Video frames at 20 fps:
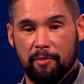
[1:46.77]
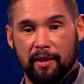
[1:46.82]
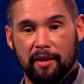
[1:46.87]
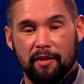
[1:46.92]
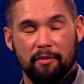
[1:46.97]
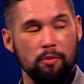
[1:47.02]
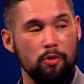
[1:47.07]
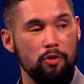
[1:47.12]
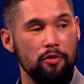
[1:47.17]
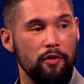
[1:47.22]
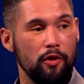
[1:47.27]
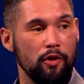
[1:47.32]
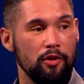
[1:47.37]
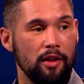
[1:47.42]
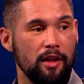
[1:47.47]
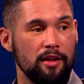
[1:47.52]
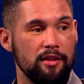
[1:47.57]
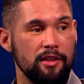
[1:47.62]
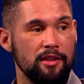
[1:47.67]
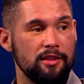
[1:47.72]
make a movie on
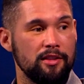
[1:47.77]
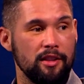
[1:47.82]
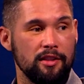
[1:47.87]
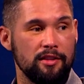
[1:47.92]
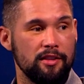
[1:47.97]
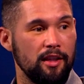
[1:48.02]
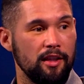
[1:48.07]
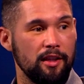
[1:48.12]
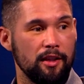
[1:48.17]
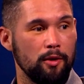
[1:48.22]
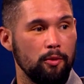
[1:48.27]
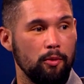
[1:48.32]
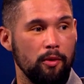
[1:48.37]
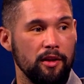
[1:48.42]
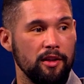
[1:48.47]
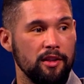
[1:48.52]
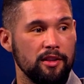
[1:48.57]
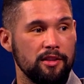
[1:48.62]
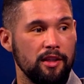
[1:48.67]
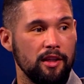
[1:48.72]
that, they'd say, take it away,
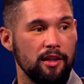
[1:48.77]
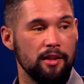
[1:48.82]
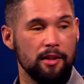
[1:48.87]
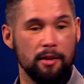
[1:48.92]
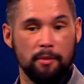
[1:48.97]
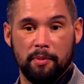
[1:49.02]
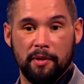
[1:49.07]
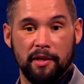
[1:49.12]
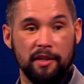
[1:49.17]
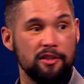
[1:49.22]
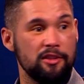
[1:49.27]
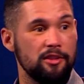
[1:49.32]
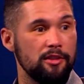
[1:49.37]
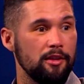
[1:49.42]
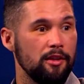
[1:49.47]
you're taking the piss.